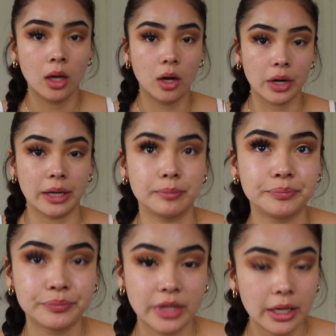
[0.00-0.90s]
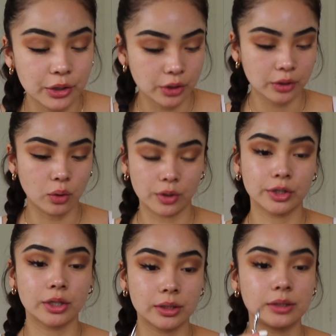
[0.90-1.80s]
Okay, that inner
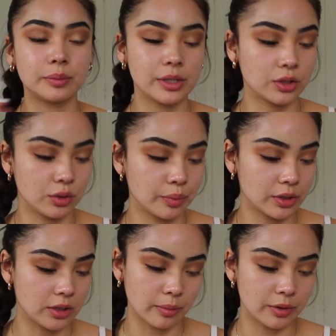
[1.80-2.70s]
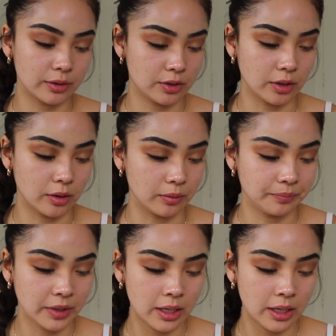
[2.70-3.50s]
corner is being super stubborn, so